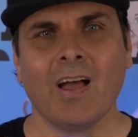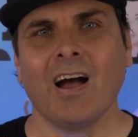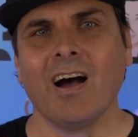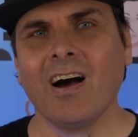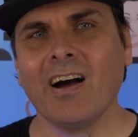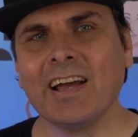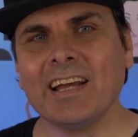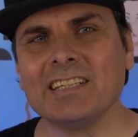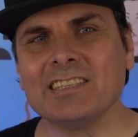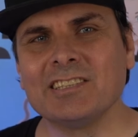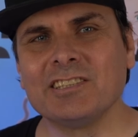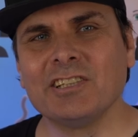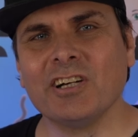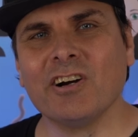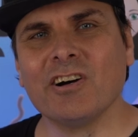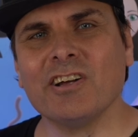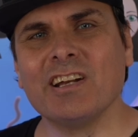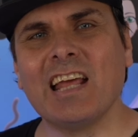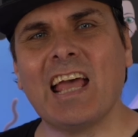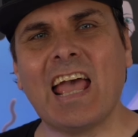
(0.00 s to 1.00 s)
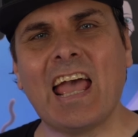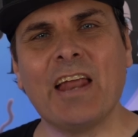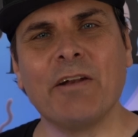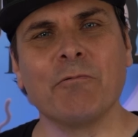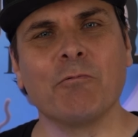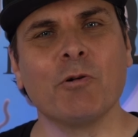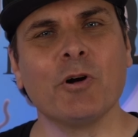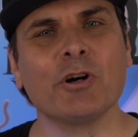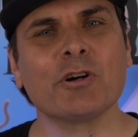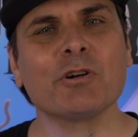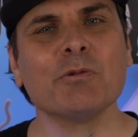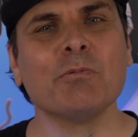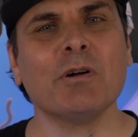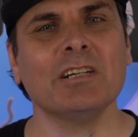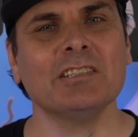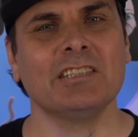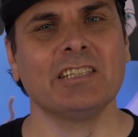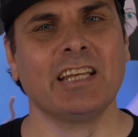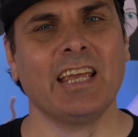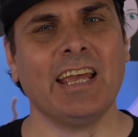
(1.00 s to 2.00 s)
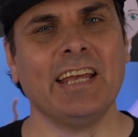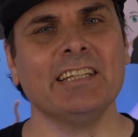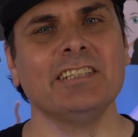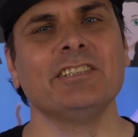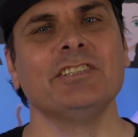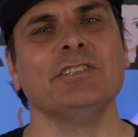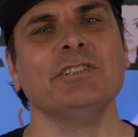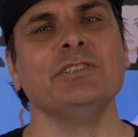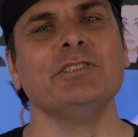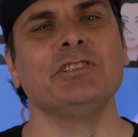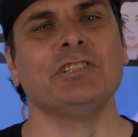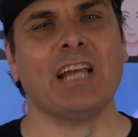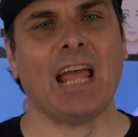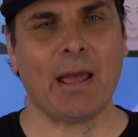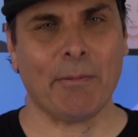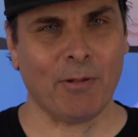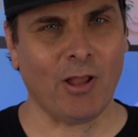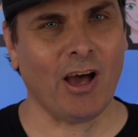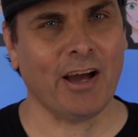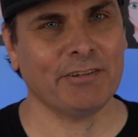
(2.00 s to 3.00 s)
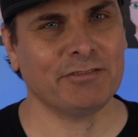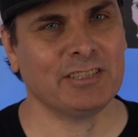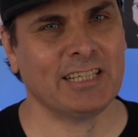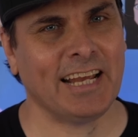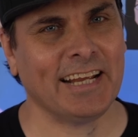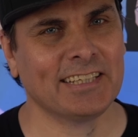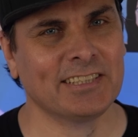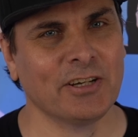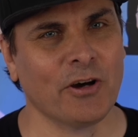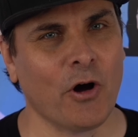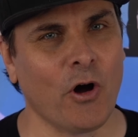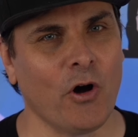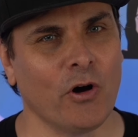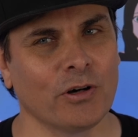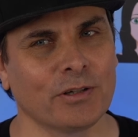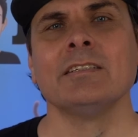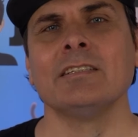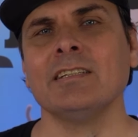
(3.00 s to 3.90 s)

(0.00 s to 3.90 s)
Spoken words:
Hi, it's John and welcome once again to Jam Life Tech Talk.